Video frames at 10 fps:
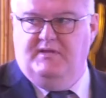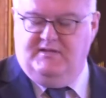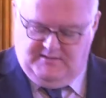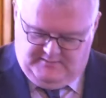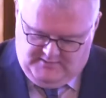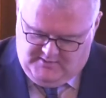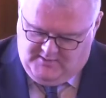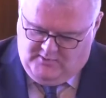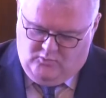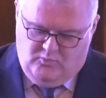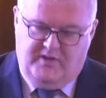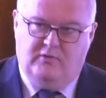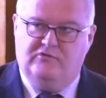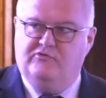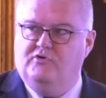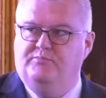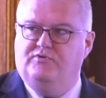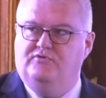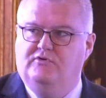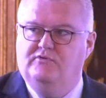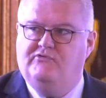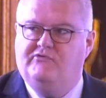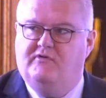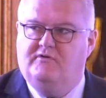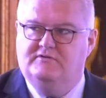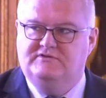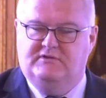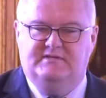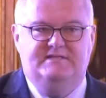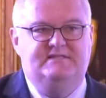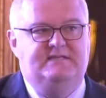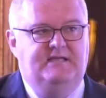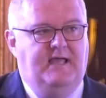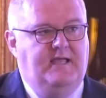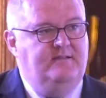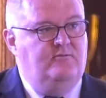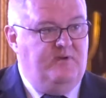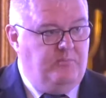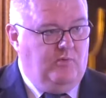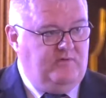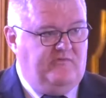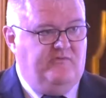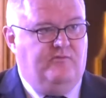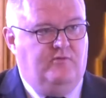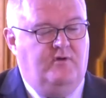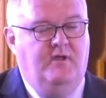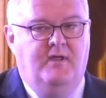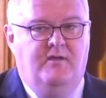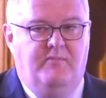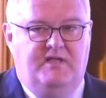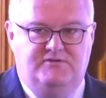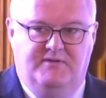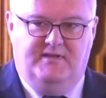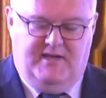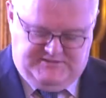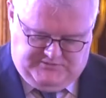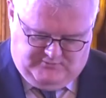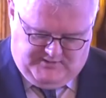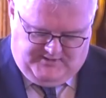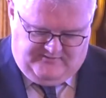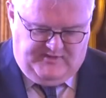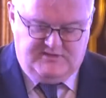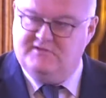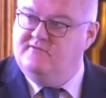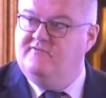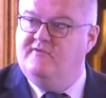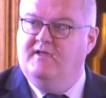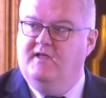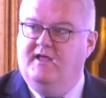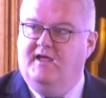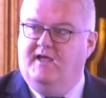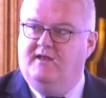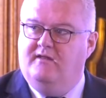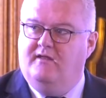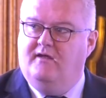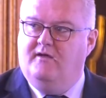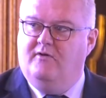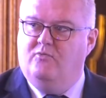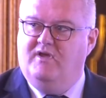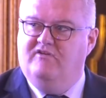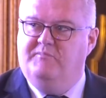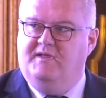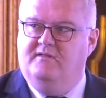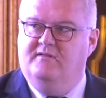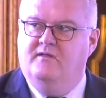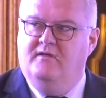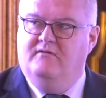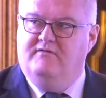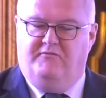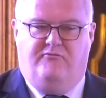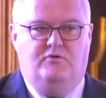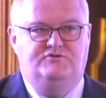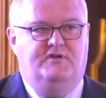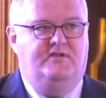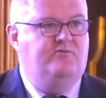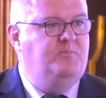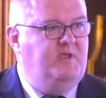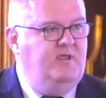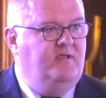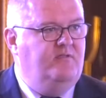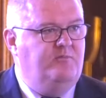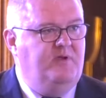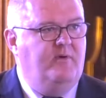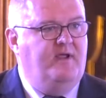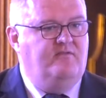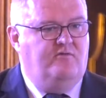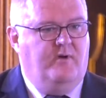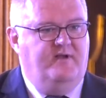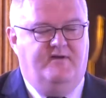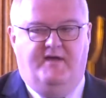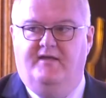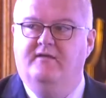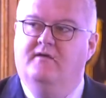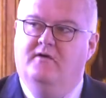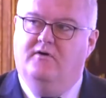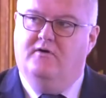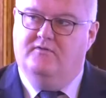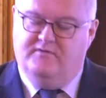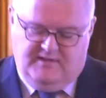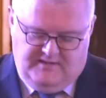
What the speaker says: media. We also produce consultancy and reports for major international organizations, and we have been very fortunate to be ranked quite high on